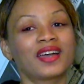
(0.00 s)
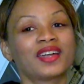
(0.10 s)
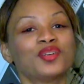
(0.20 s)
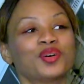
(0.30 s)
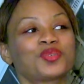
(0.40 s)
are
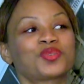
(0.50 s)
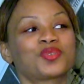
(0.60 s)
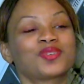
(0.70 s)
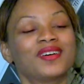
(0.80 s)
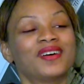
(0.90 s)

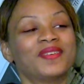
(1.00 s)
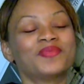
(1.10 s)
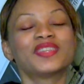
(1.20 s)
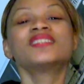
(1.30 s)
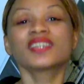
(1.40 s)
not
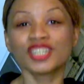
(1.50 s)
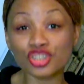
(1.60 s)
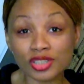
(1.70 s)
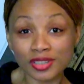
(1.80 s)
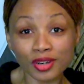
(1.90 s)
um,
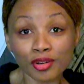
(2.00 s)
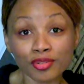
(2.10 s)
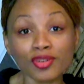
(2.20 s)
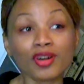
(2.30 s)
intelligent enough